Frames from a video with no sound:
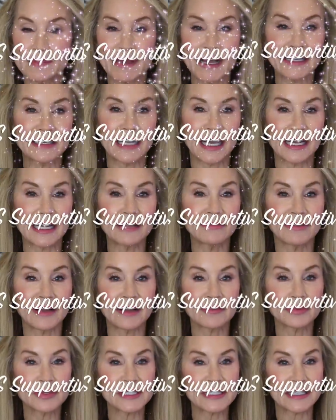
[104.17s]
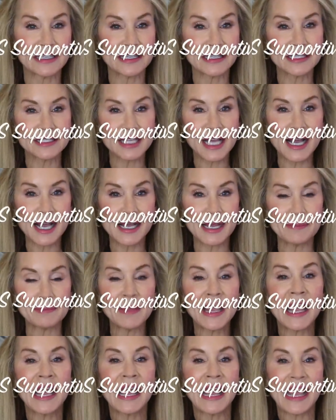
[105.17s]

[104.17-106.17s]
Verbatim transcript: about 95% of the time.